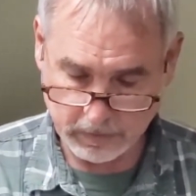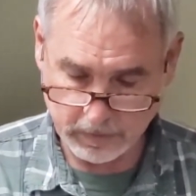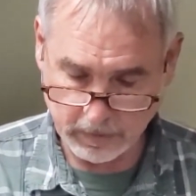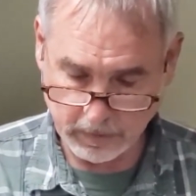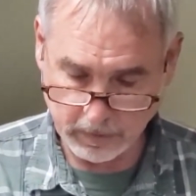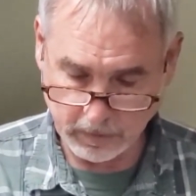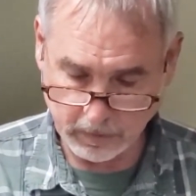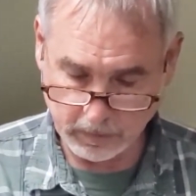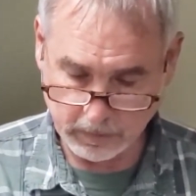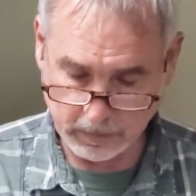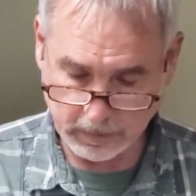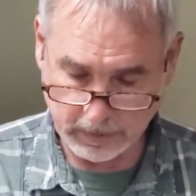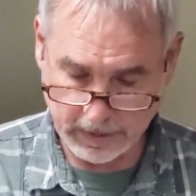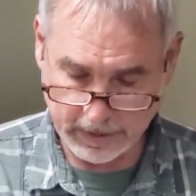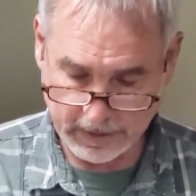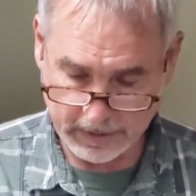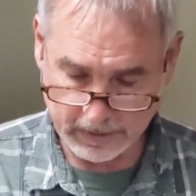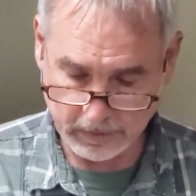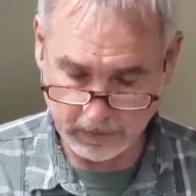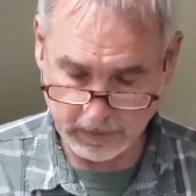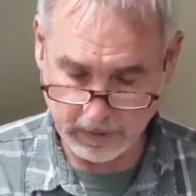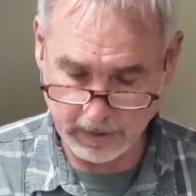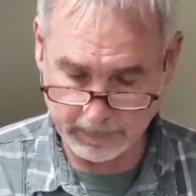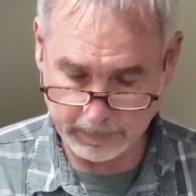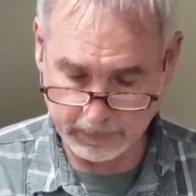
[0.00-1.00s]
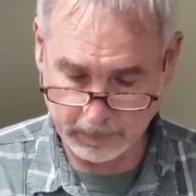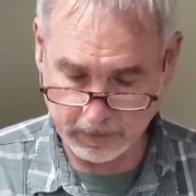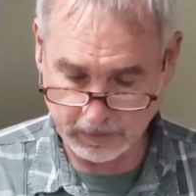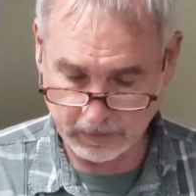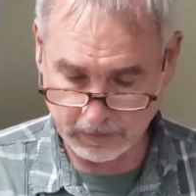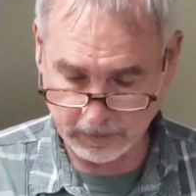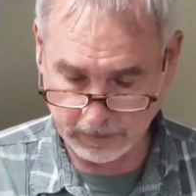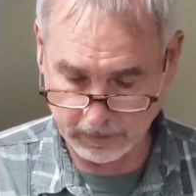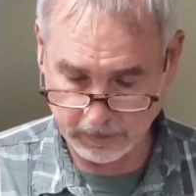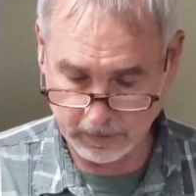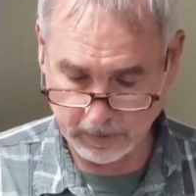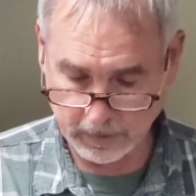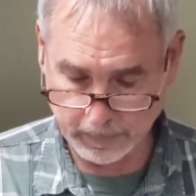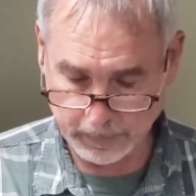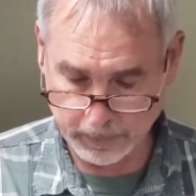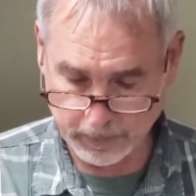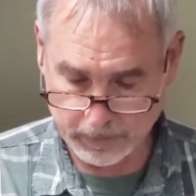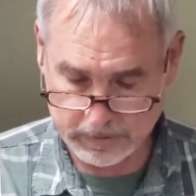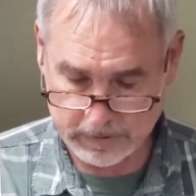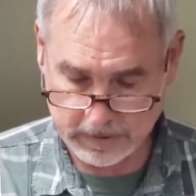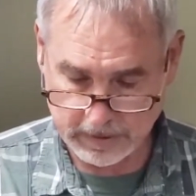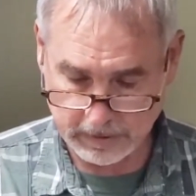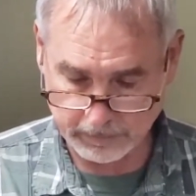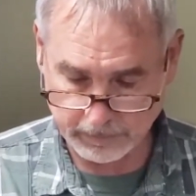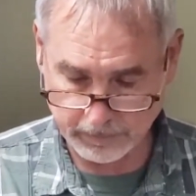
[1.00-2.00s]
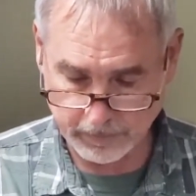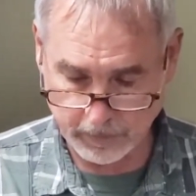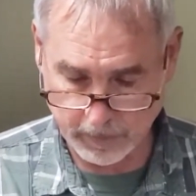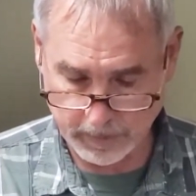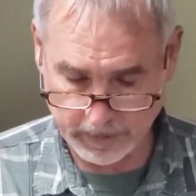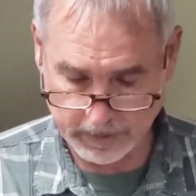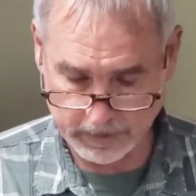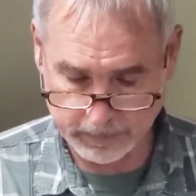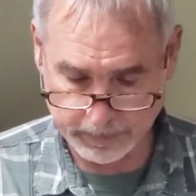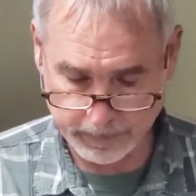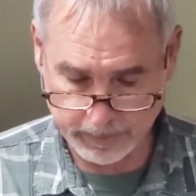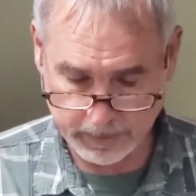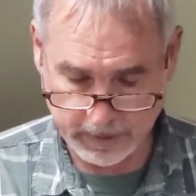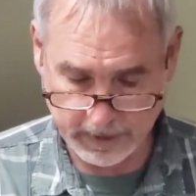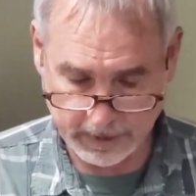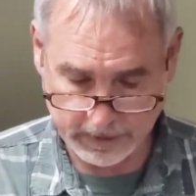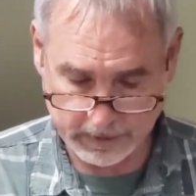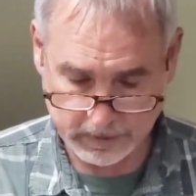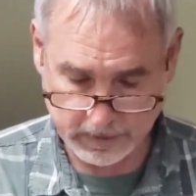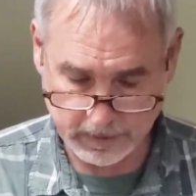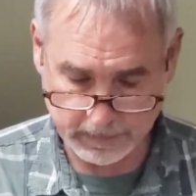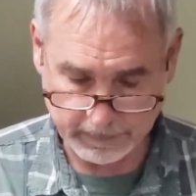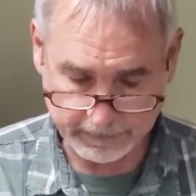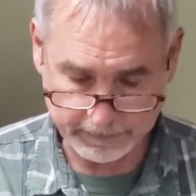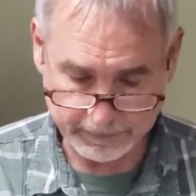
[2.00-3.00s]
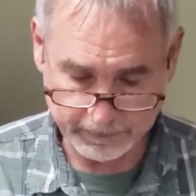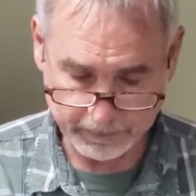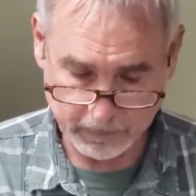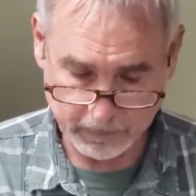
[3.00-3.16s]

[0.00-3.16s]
to utilize up to 60% forage production.